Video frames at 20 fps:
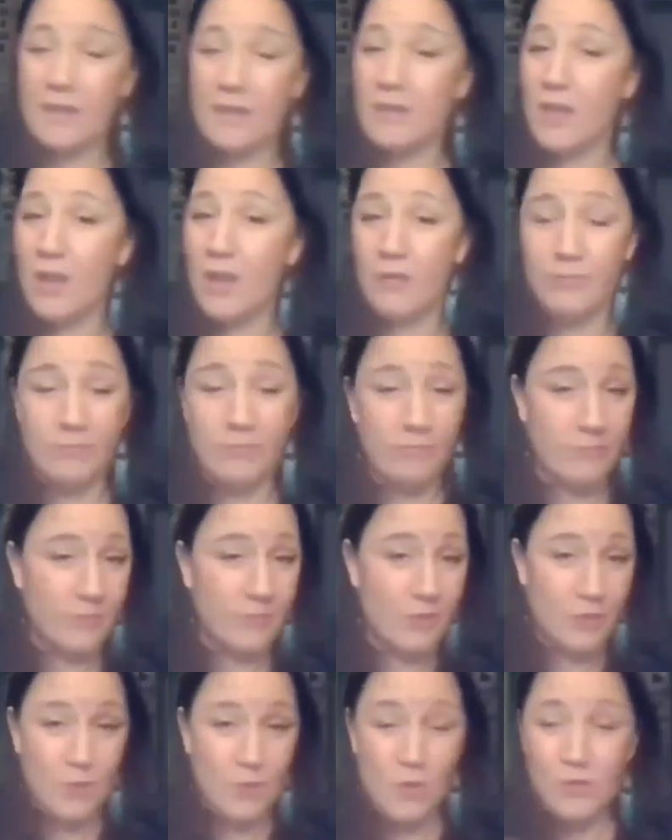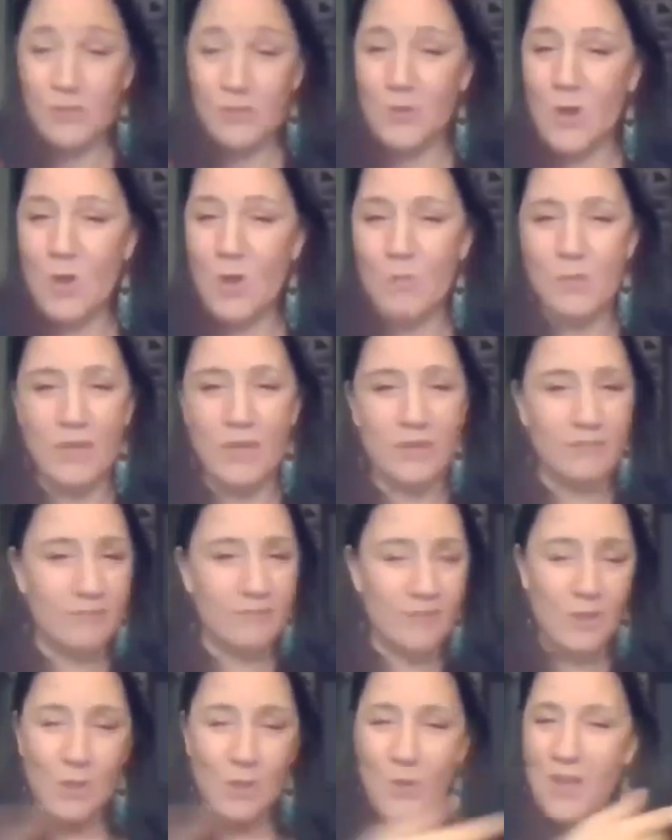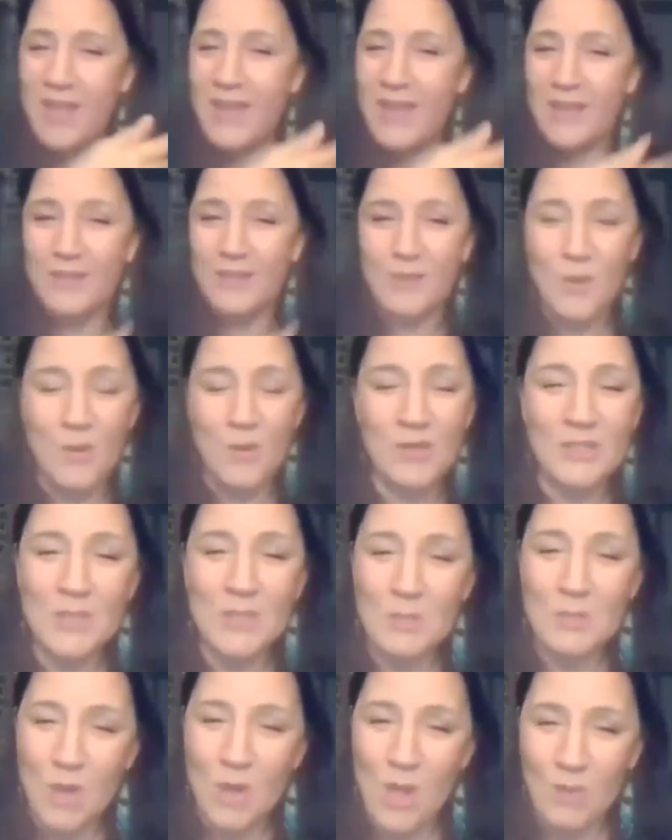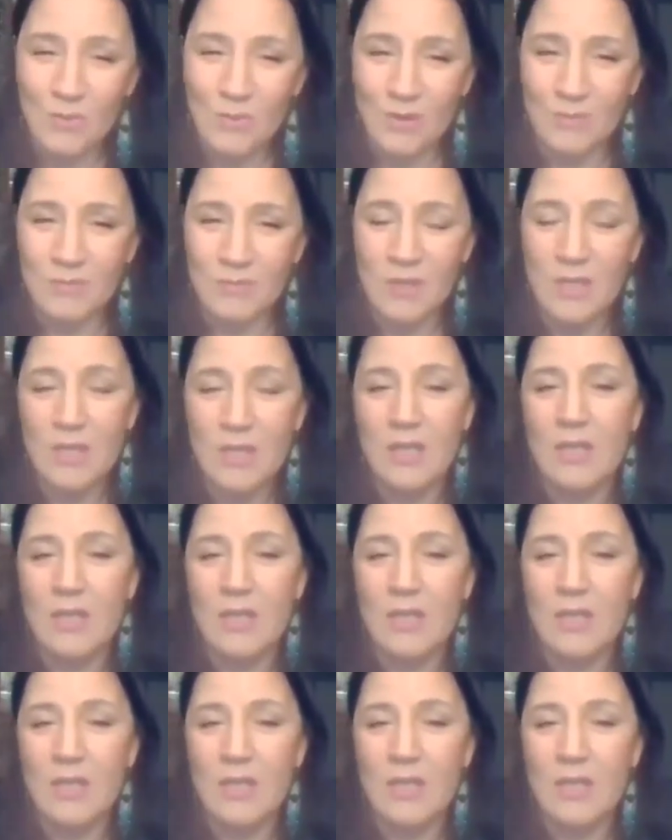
the doors are open. Go ahead, go into the ballroom.